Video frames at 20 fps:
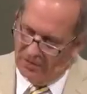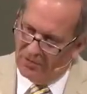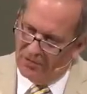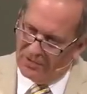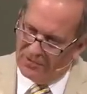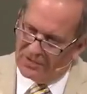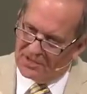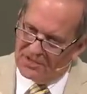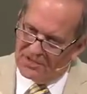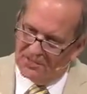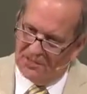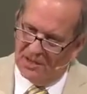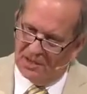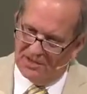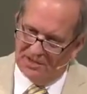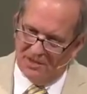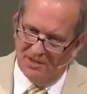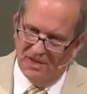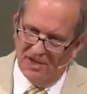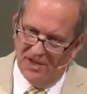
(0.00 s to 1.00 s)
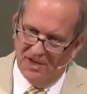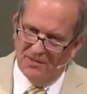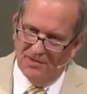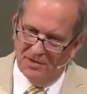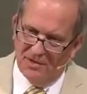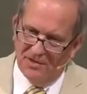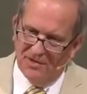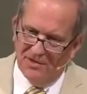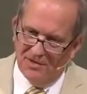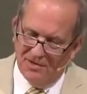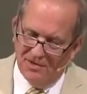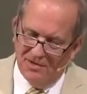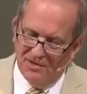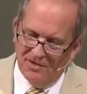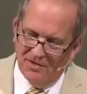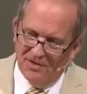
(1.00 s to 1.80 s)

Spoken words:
would have expected Haman